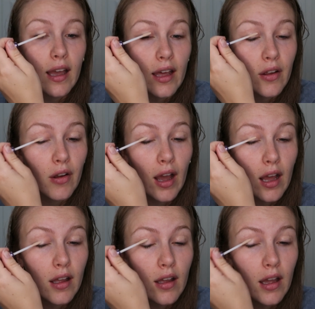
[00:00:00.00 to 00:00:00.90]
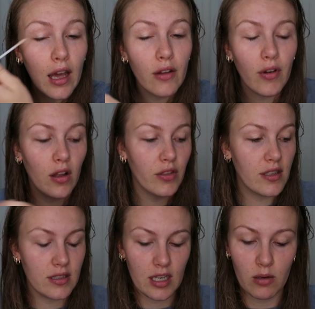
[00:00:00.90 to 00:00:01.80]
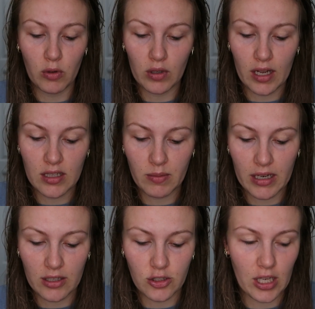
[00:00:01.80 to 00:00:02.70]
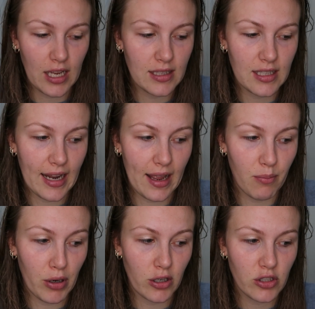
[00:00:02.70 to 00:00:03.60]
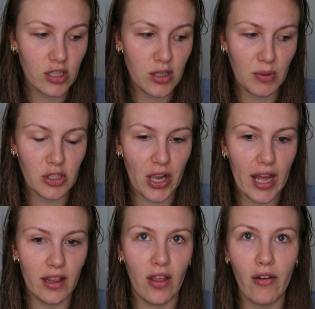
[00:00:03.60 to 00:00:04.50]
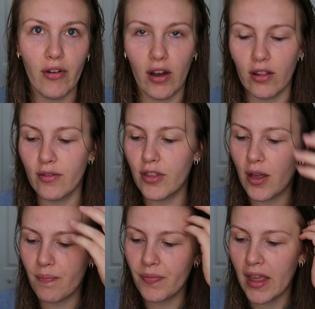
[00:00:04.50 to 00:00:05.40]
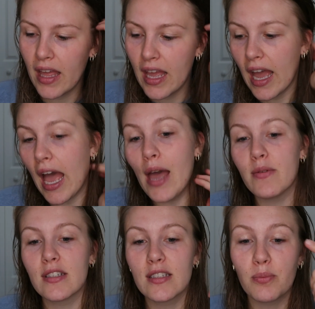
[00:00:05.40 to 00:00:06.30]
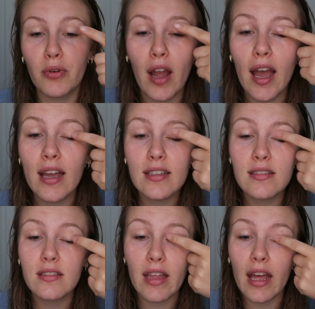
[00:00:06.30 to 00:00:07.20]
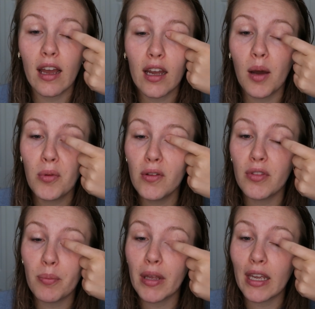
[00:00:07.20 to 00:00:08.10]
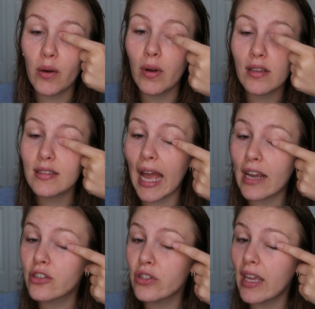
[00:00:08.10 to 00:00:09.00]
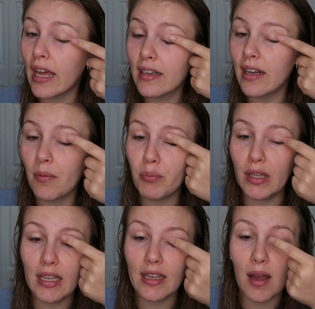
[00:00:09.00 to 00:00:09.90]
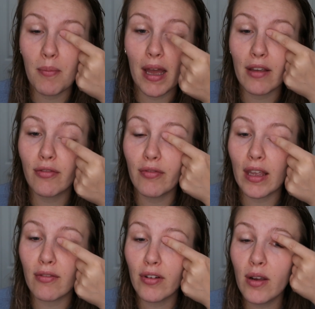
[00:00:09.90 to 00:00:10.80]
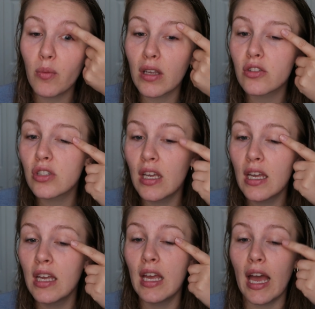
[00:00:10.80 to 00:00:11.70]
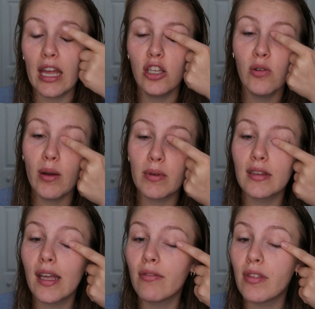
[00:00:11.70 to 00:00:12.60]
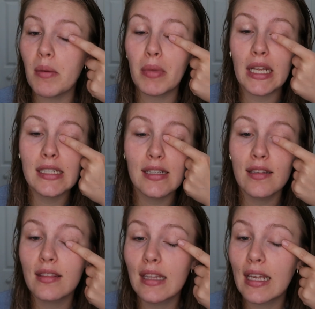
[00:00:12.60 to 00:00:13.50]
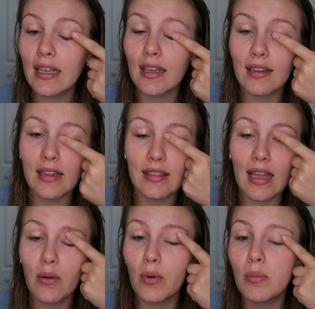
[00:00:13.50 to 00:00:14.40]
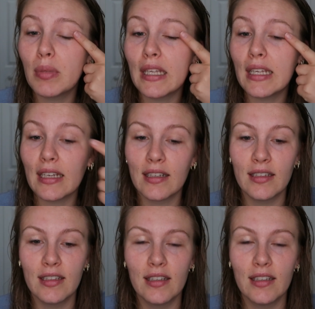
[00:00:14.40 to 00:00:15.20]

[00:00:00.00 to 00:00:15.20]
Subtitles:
out of all these Terra Cosmetics shades that I purchased, which I love all of them, I was surprised that a couple of the pink ones actually ended up being my favorite, which I knew I would love them, but I didn't think that they would be